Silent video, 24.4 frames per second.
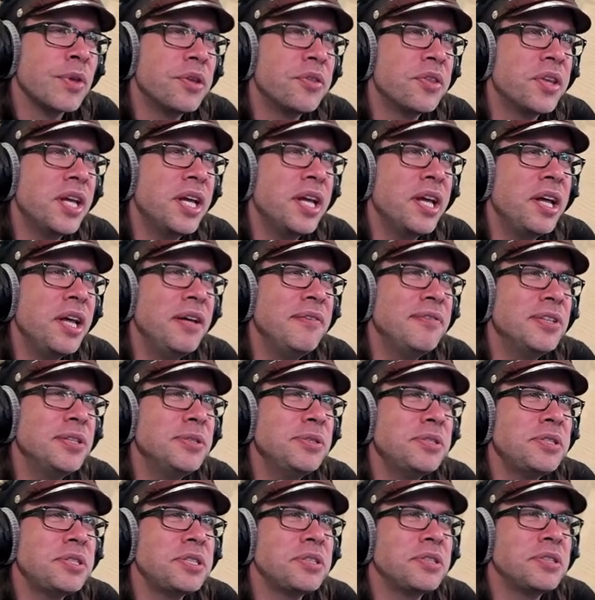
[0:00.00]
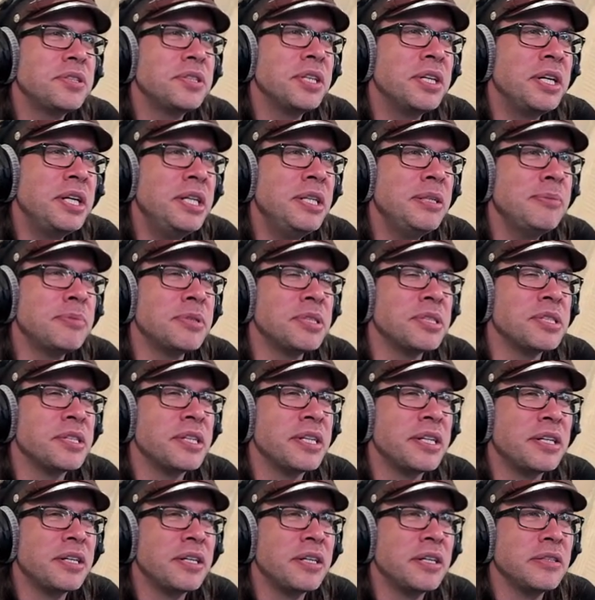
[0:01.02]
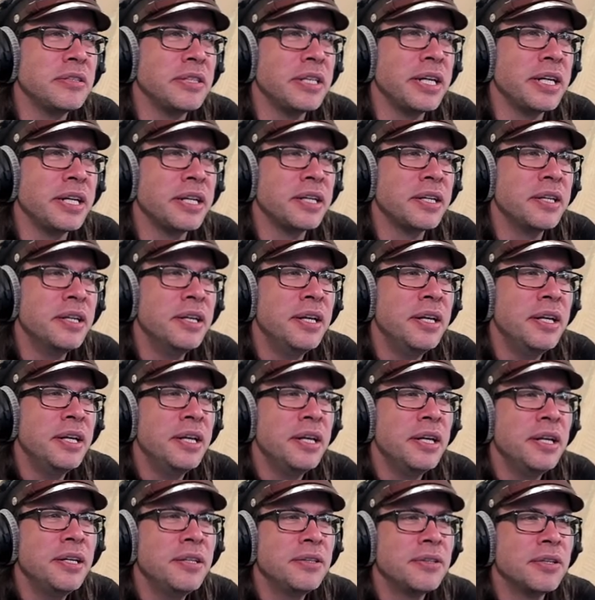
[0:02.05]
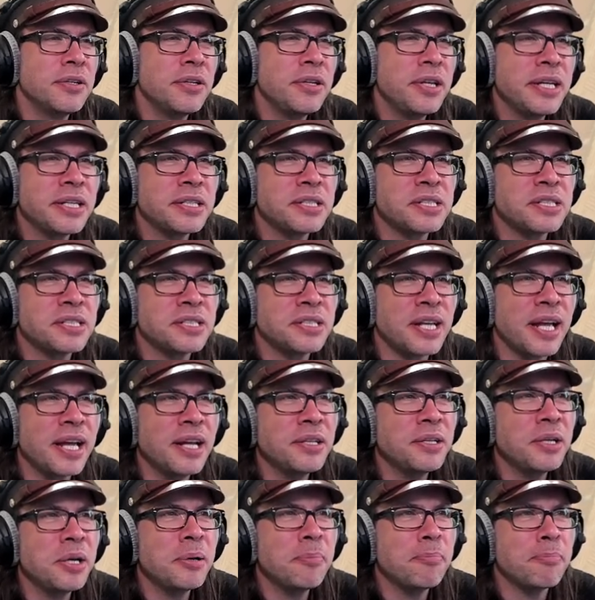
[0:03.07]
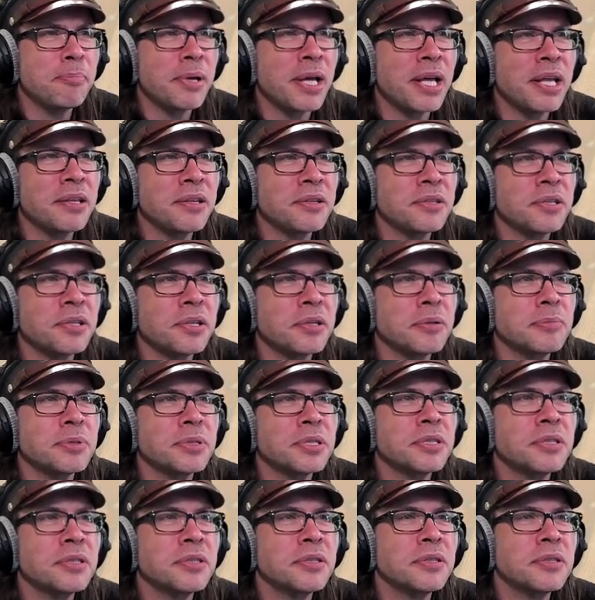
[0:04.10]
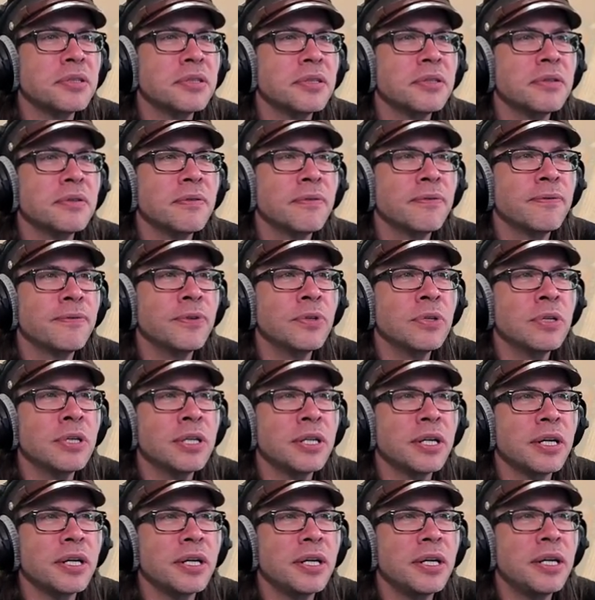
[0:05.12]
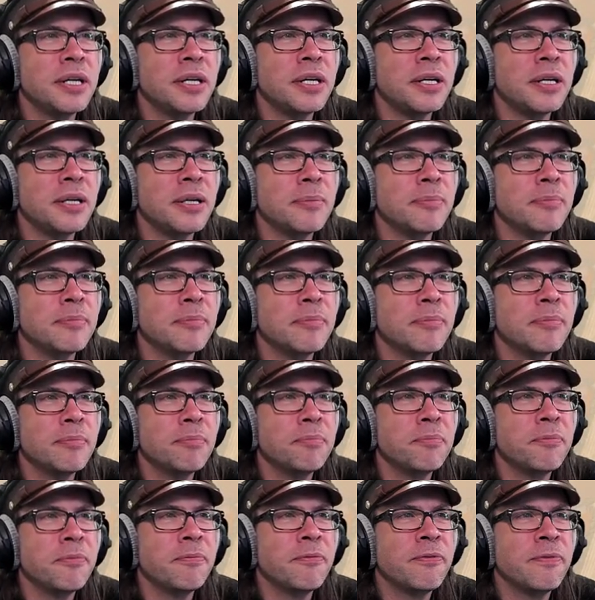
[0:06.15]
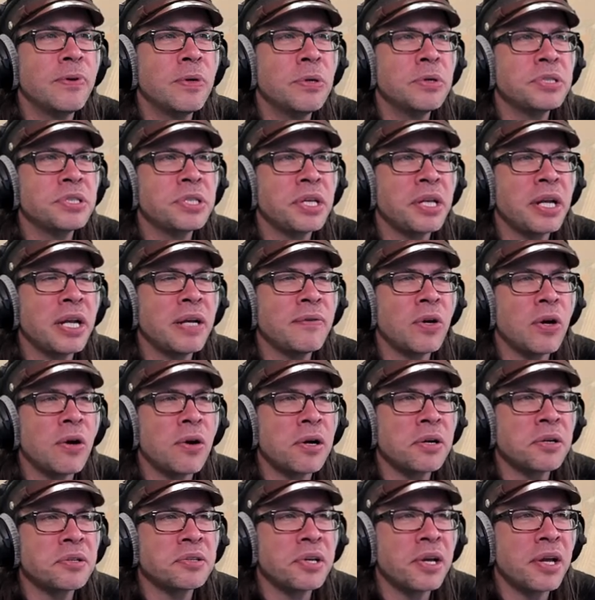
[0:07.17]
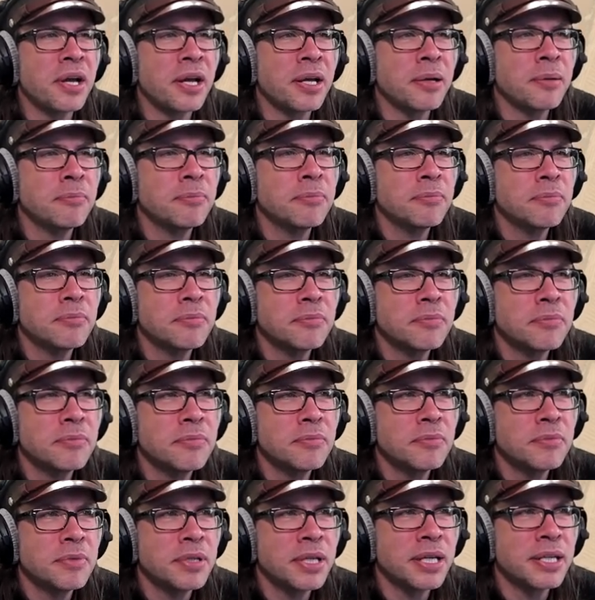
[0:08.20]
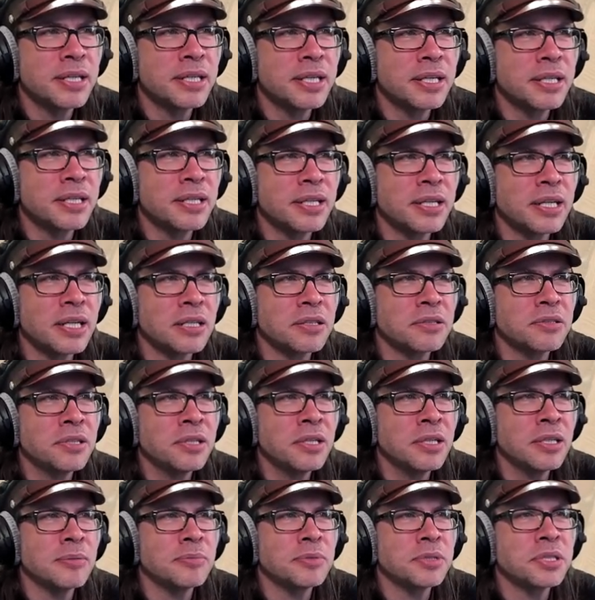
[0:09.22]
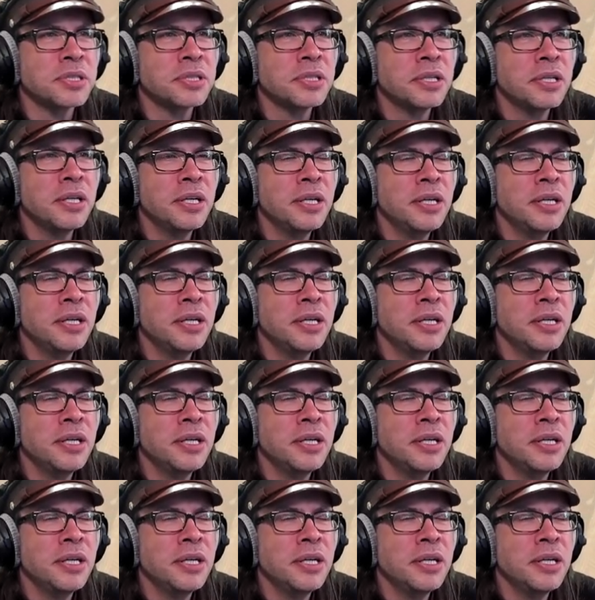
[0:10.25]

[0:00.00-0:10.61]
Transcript: They have those tubs that are like they're like stand-up bathtubs for um folks that have a hard time getting in and out of tubs.